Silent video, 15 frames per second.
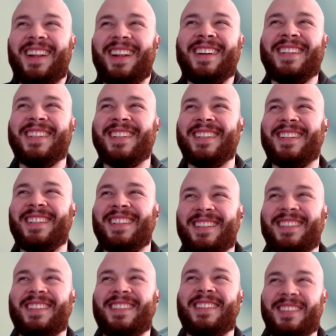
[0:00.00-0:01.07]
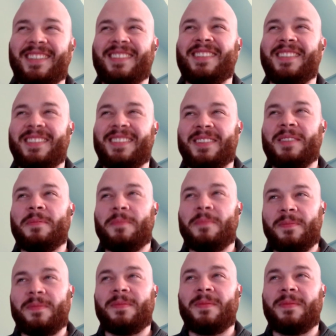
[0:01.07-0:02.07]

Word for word: Okay. Perfect. I know, I know exactly that